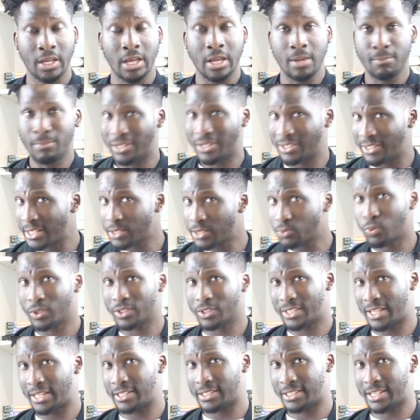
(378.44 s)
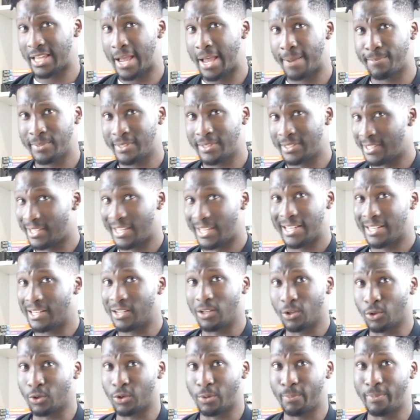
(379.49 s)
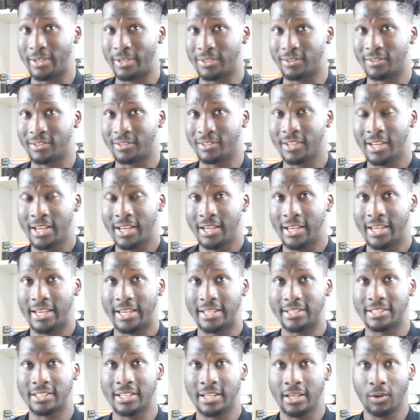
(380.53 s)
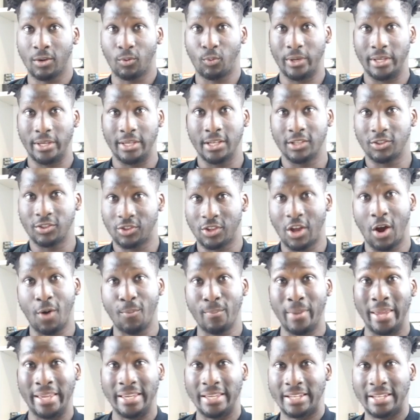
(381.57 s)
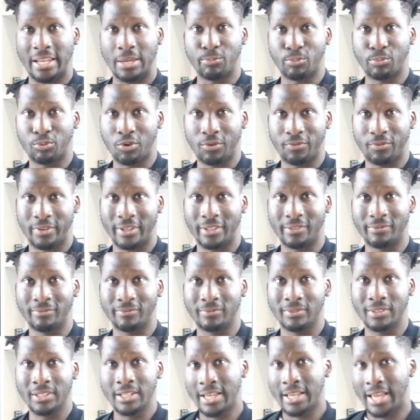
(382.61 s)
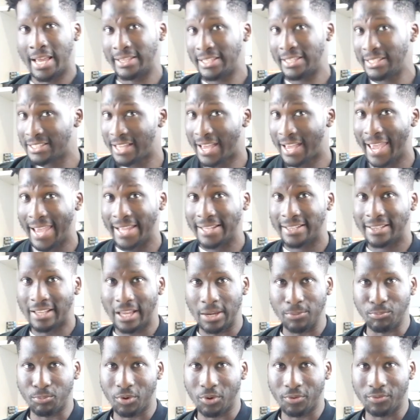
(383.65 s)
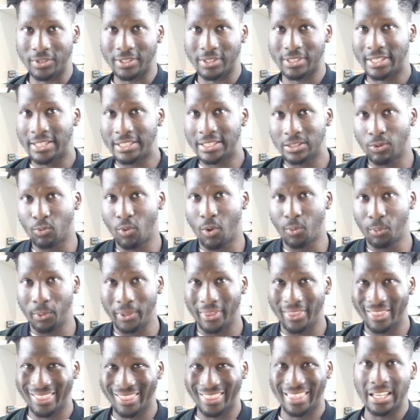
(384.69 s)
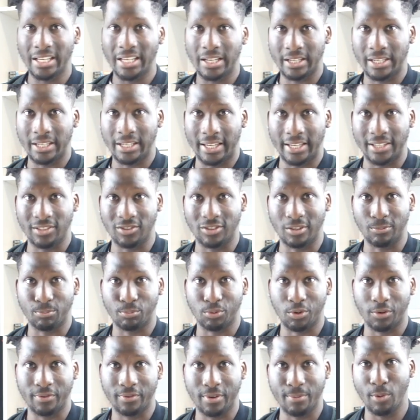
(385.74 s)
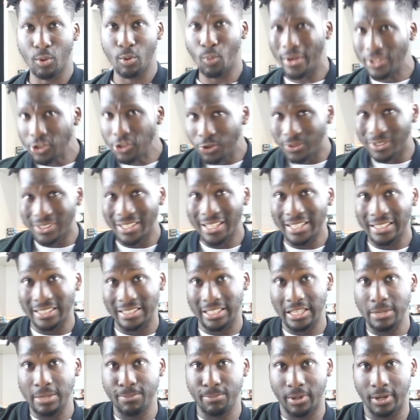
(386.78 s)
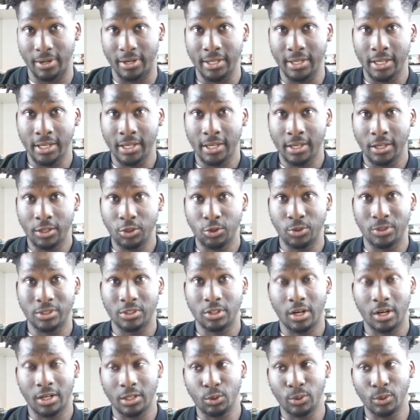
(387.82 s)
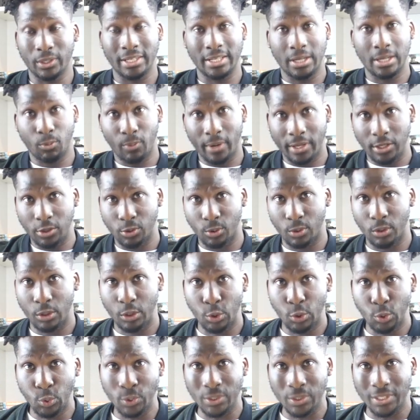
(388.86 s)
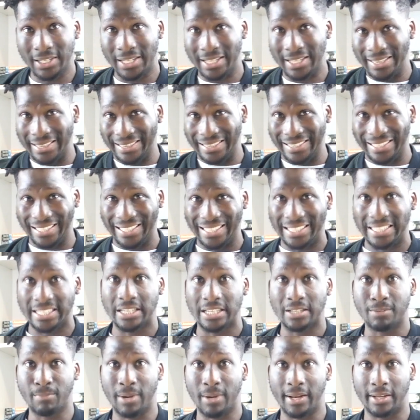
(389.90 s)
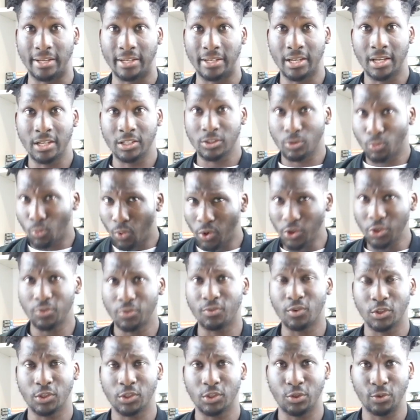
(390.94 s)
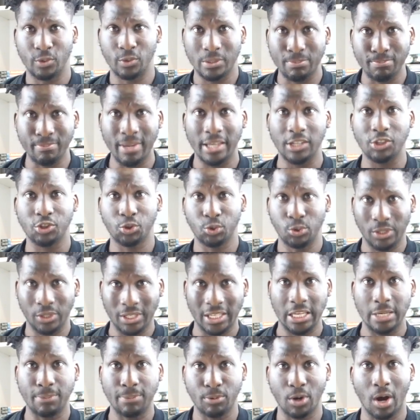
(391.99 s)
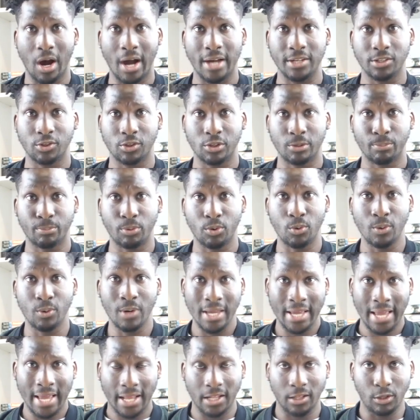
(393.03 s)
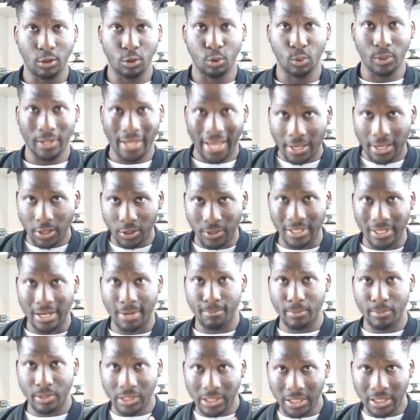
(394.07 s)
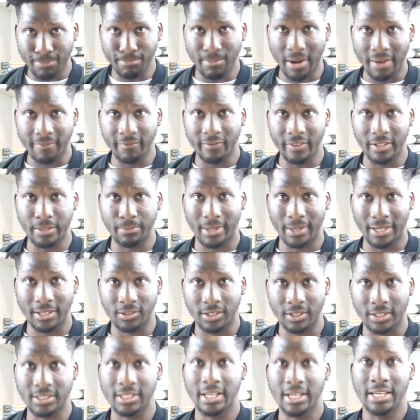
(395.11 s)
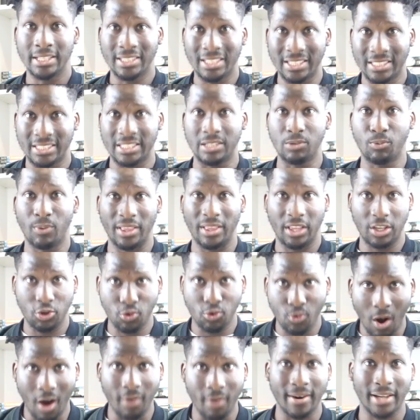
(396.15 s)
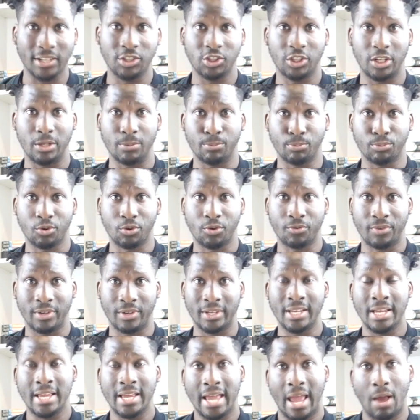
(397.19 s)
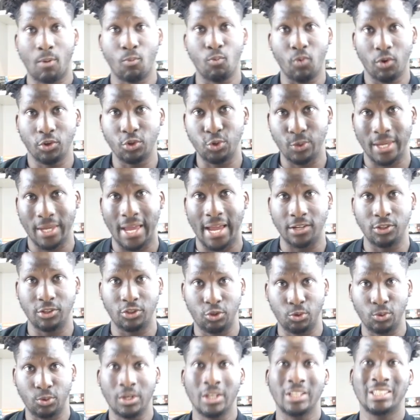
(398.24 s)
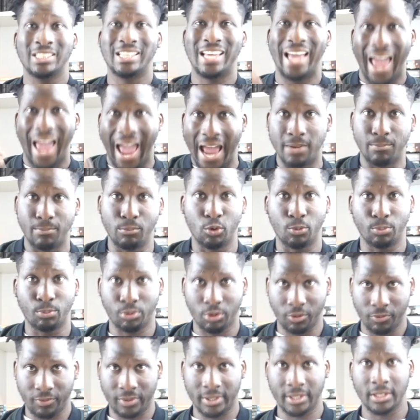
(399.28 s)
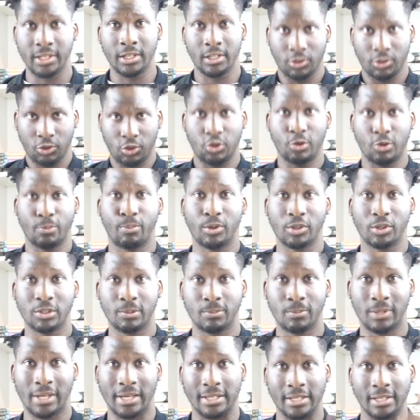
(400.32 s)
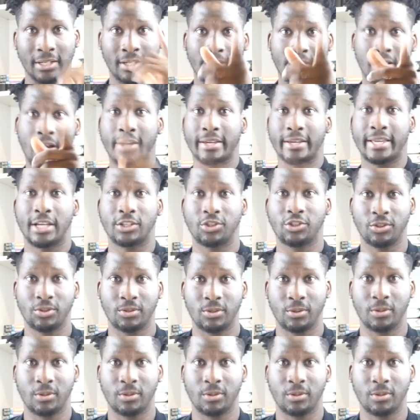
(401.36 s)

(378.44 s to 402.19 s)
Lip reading: Because this is what tends to happen in a lot of business. It's we start making a profit, and these are headline profits. These are what we think is the profit. But when you dig deeper, you start looking at where you're losing and leaking money. So what you've got to do is make sure you keep your eyes on the ball and look at your numbers on a monthly basis to see whether you are actually in profit and what you can do to add more profit to your bottom line. I'll catch you soon.